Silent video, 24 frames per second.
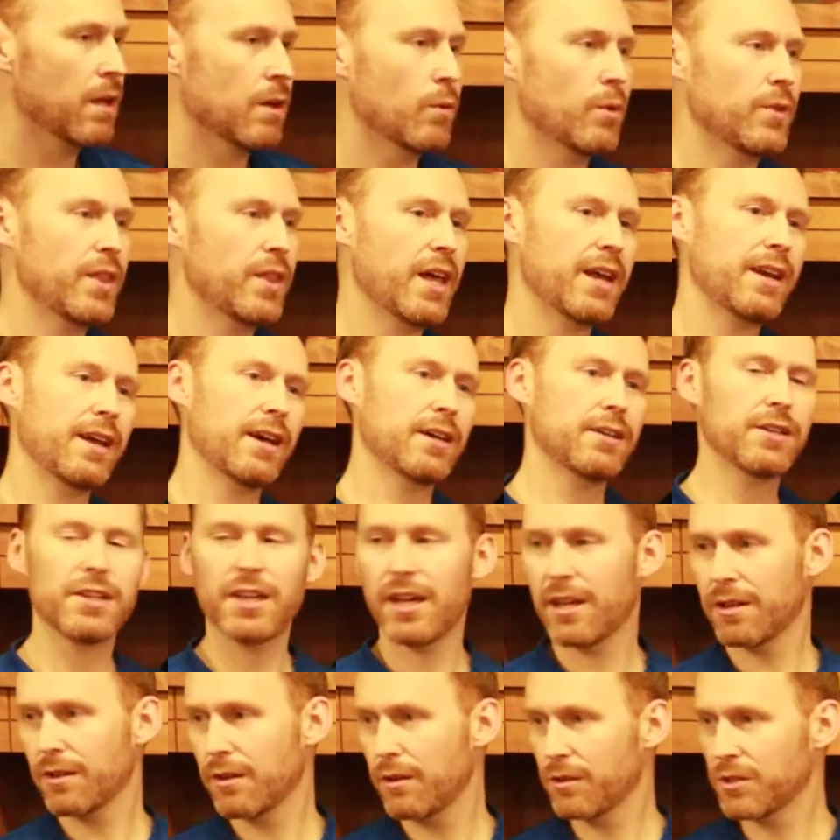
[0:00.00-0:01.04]
When that
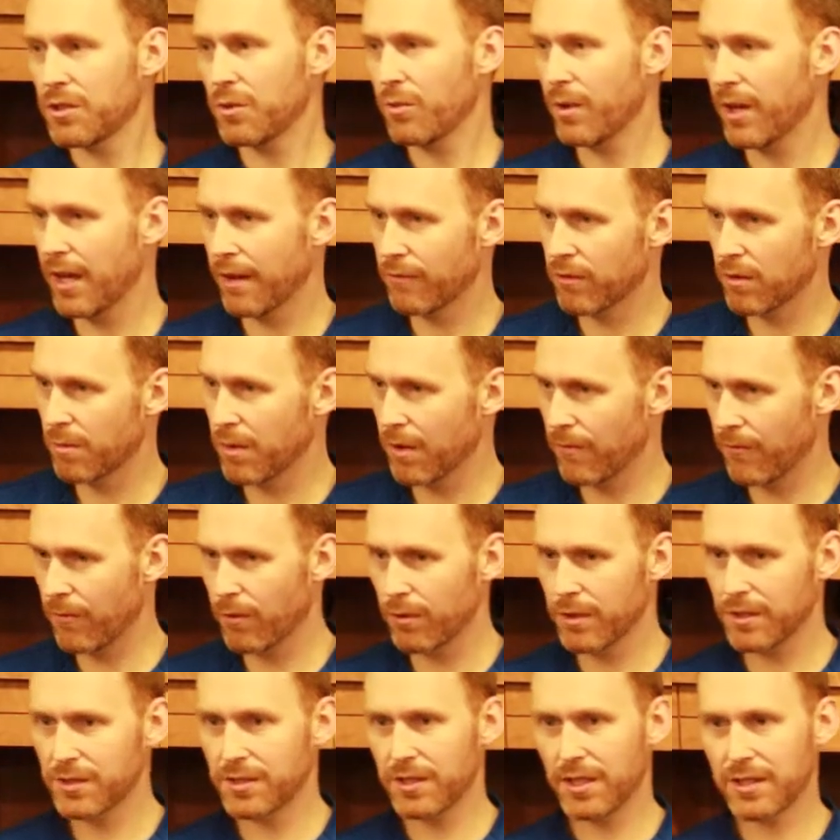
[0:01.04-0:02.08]
LDN goes away after about
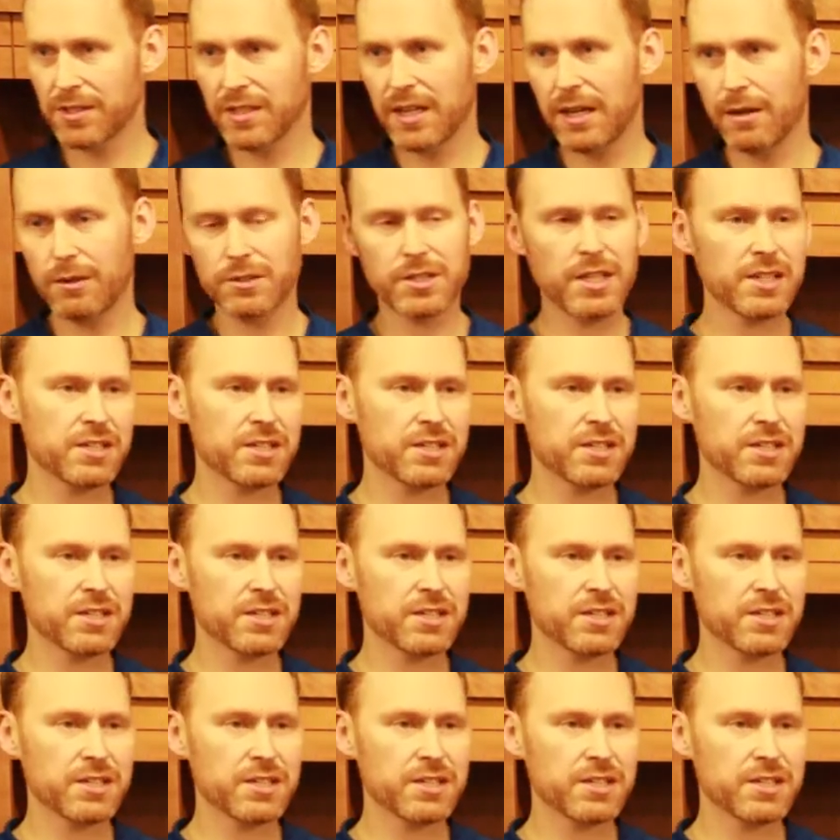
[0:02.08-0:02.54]
four to six hours,